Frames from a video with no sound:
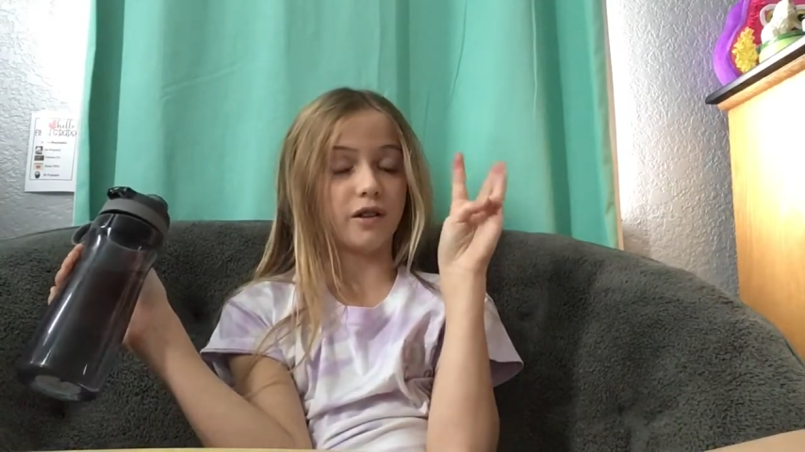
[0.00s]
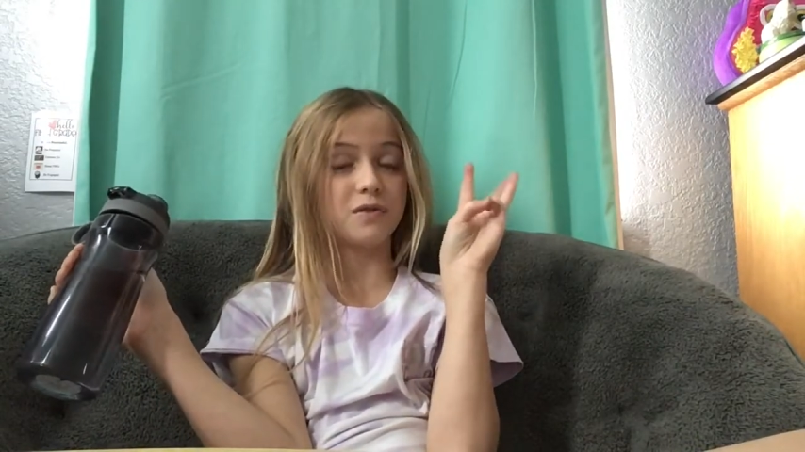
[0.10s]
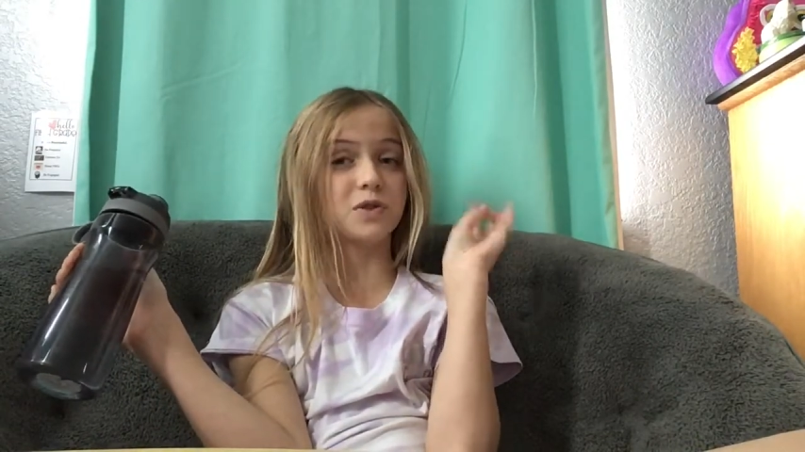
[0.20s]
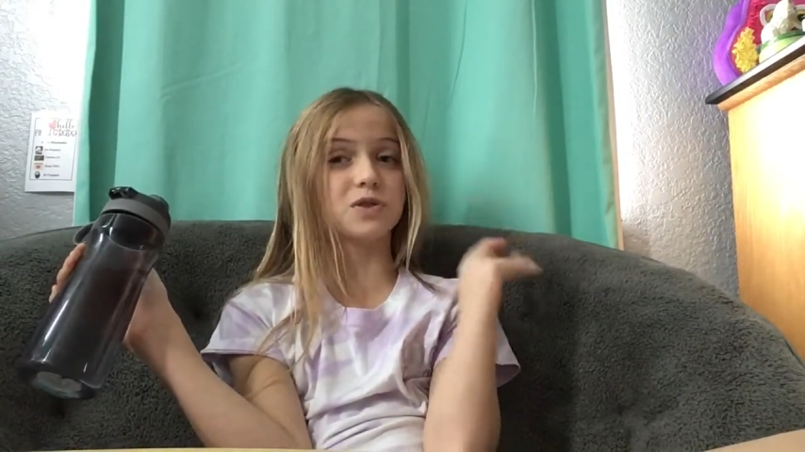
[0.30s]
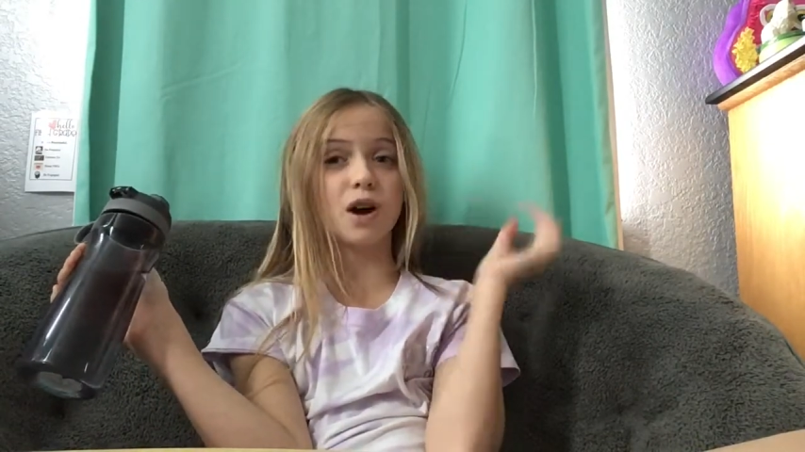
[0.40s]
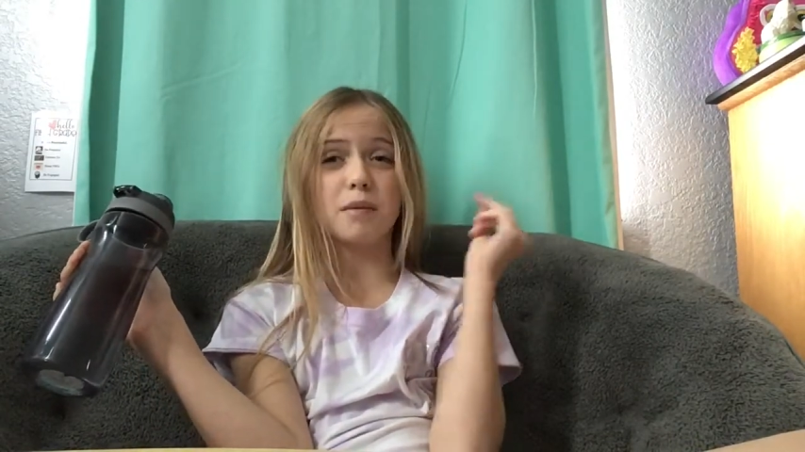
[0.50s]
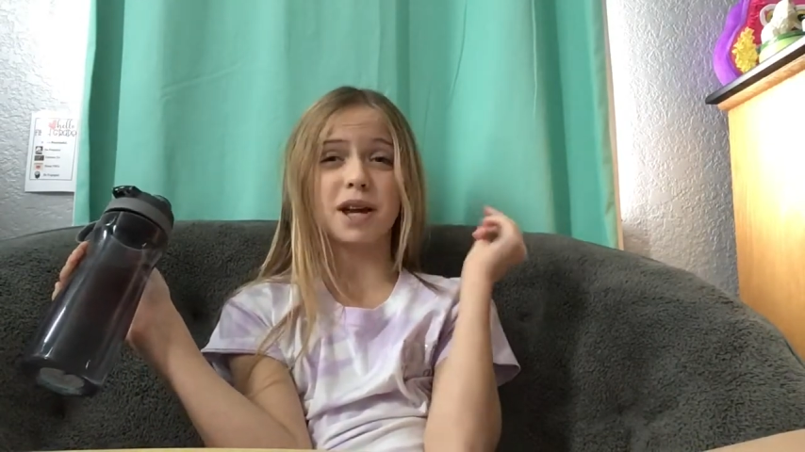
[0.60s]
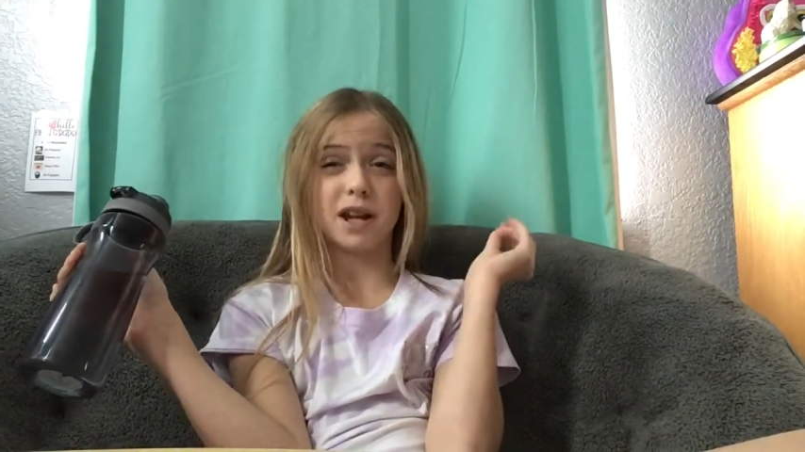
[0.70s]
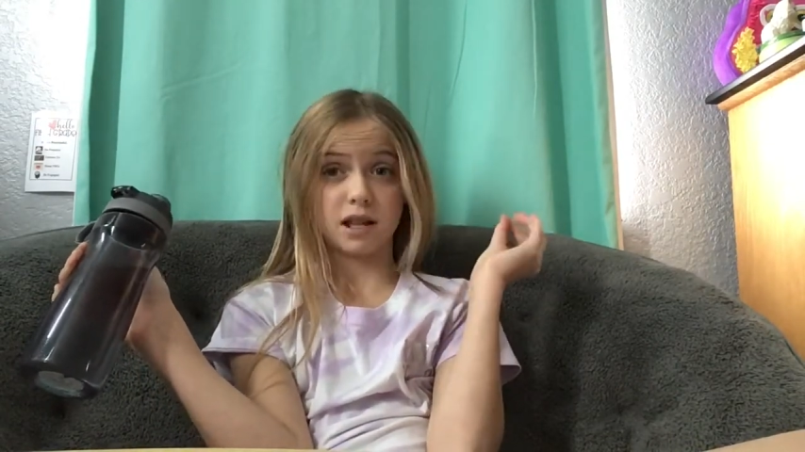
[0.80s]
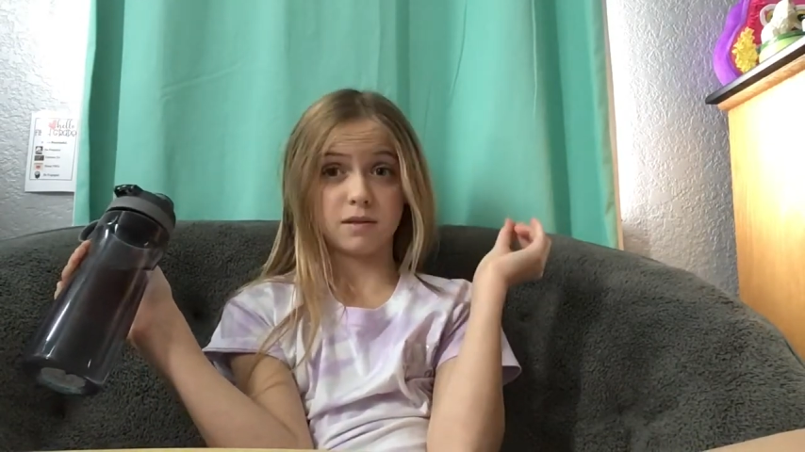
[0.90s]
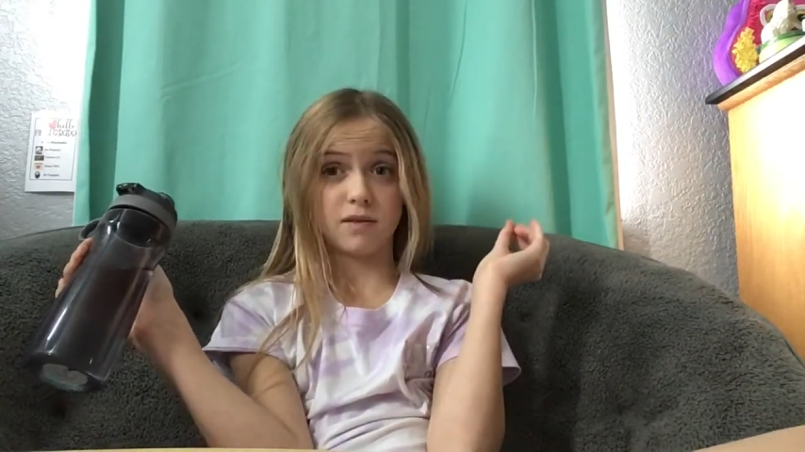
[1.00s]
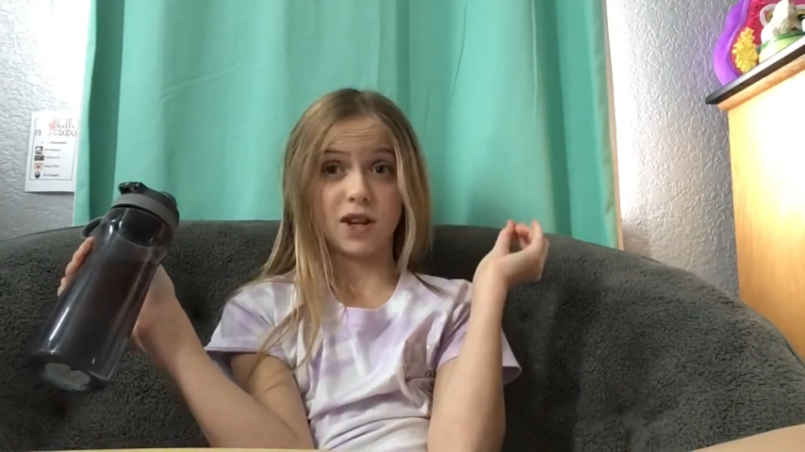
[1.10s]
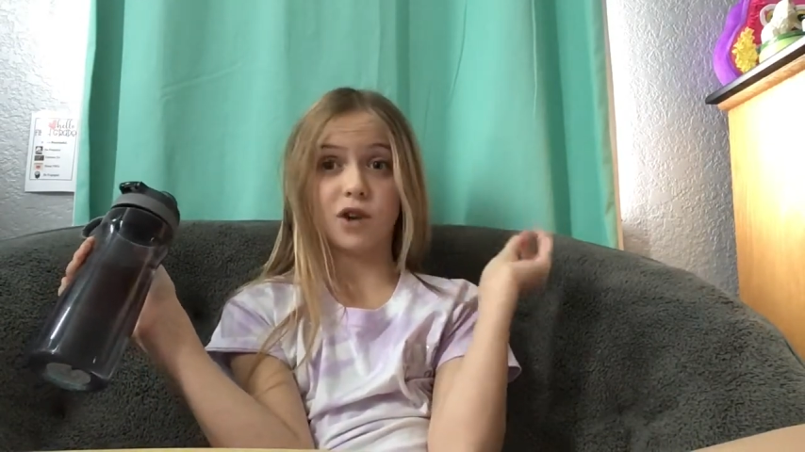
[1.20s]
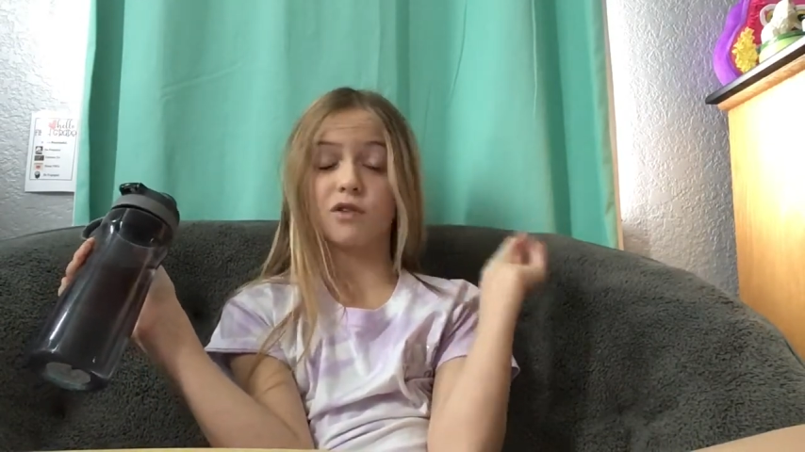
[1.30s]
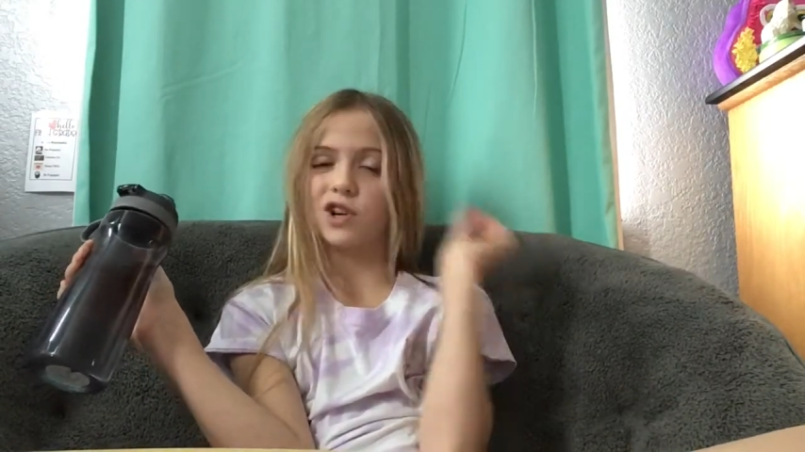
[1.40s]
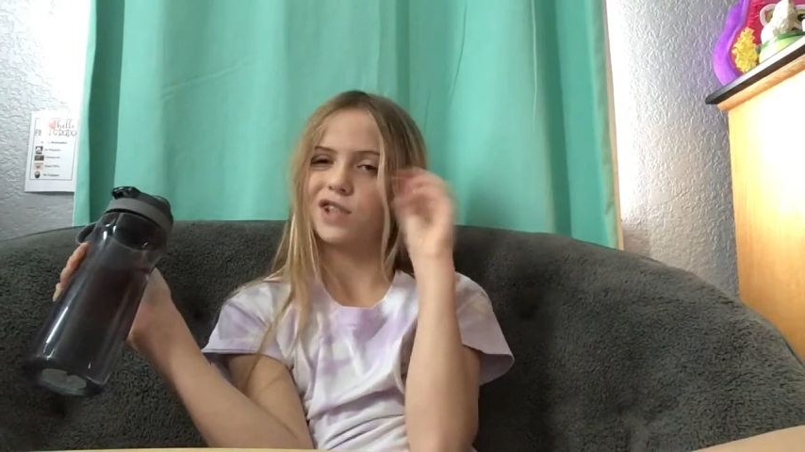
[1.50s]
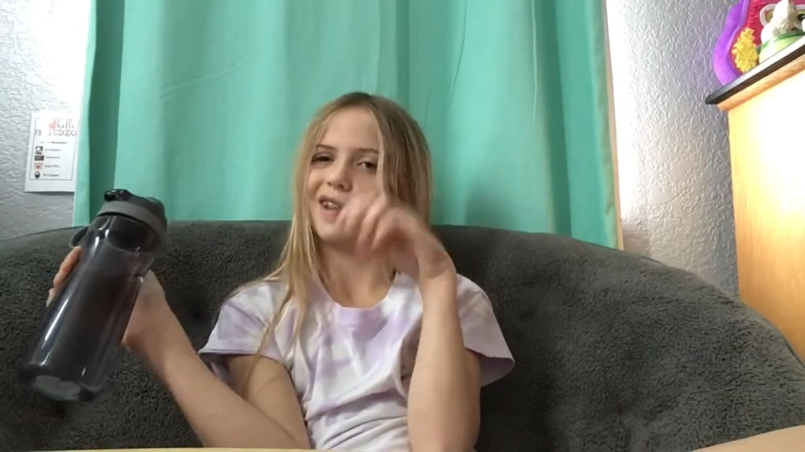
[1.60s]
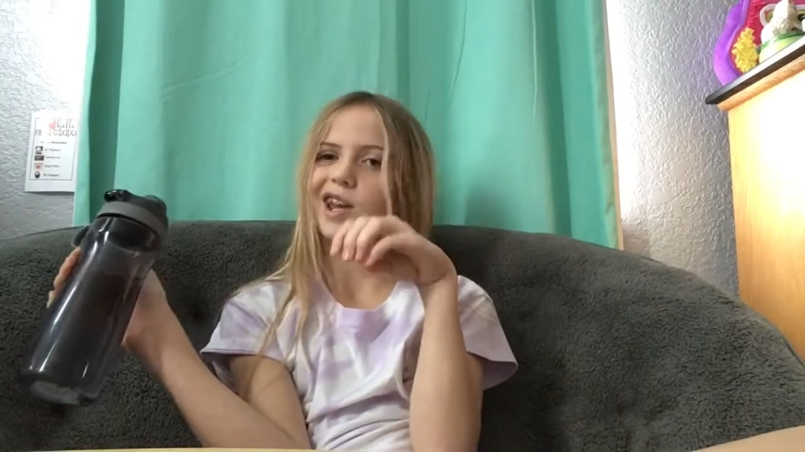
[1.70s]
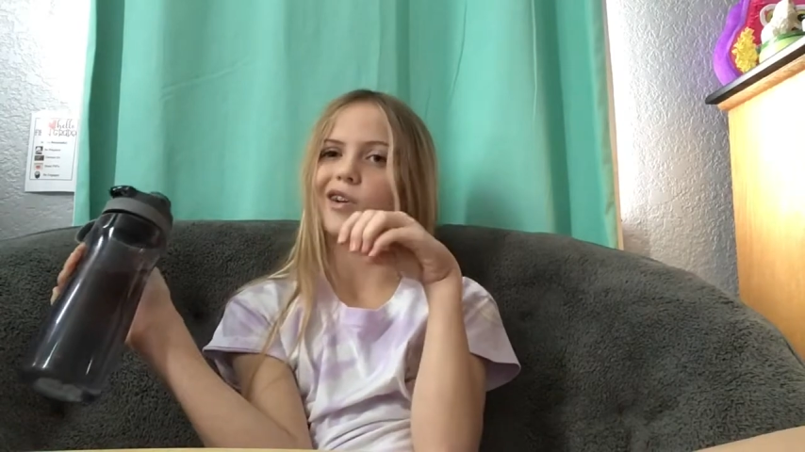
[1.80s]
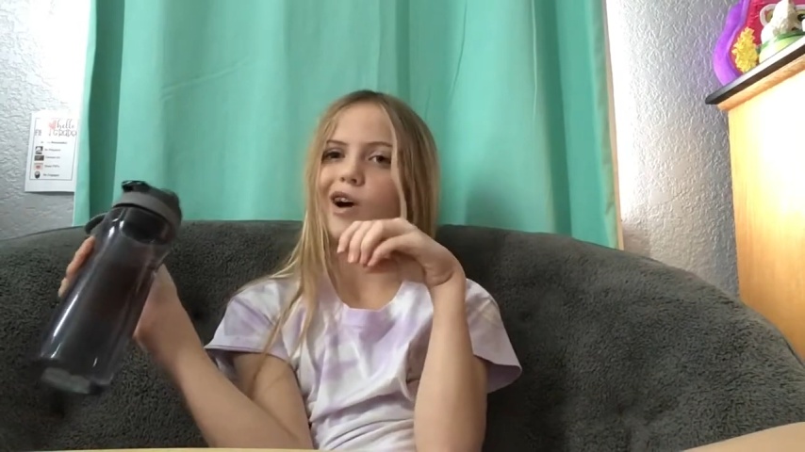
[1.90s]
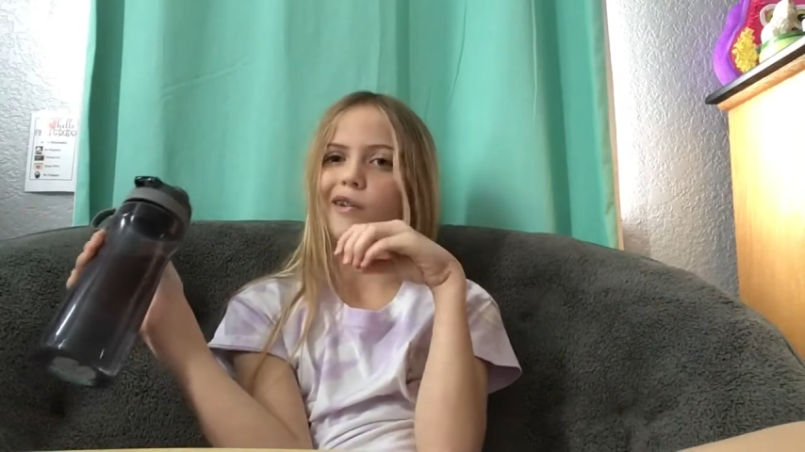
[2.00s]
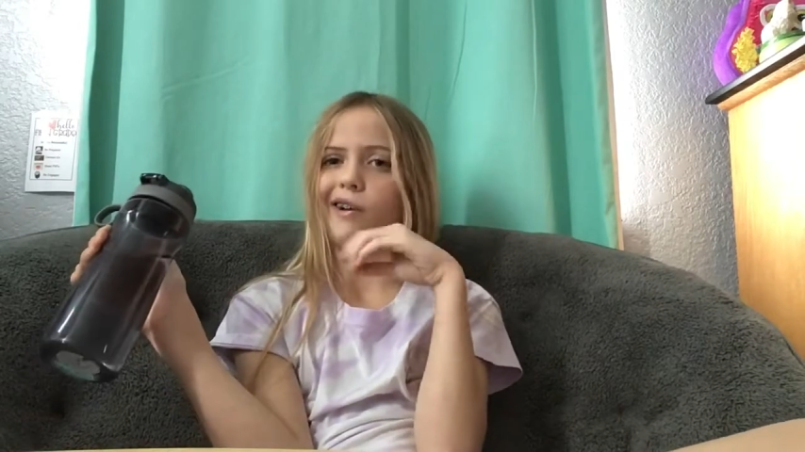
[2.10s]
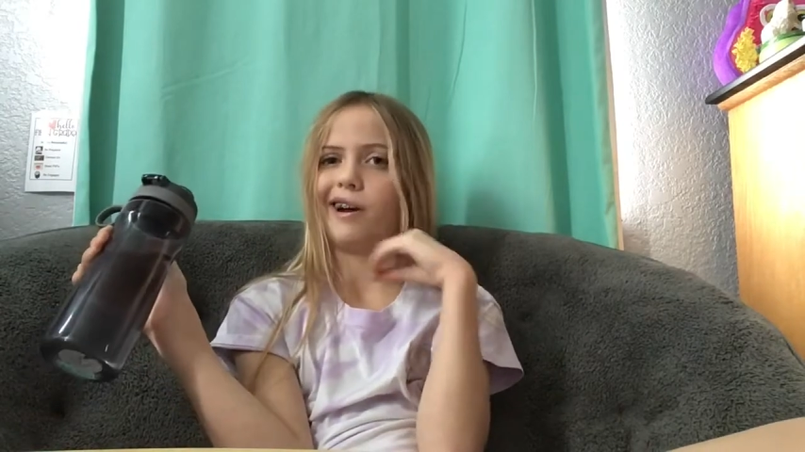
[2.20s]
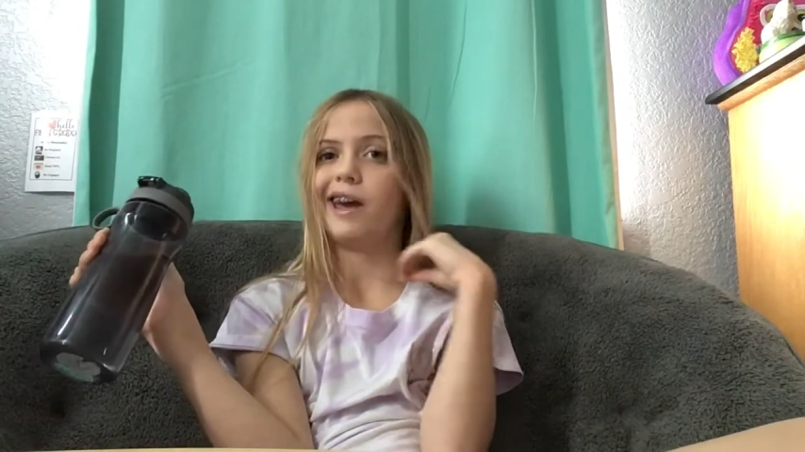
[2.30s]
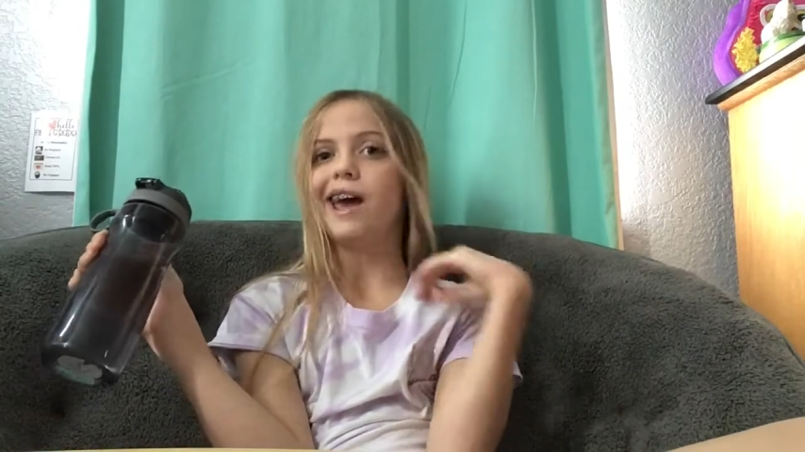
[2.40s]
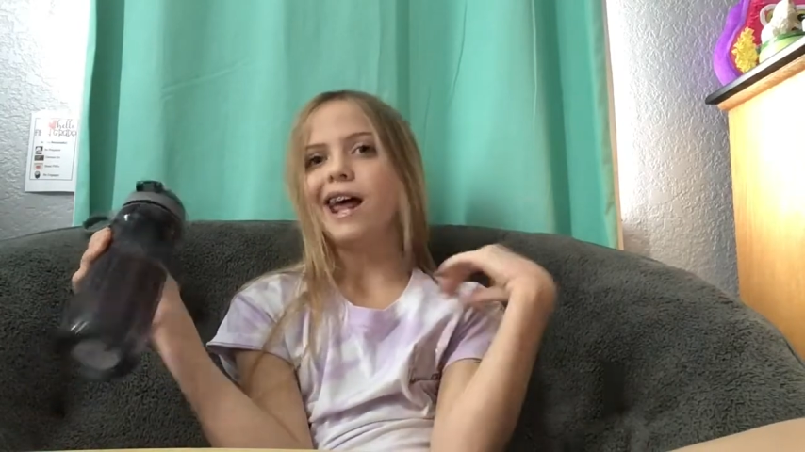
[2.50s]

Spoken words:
If you saw my announcement video, first video gone wrong.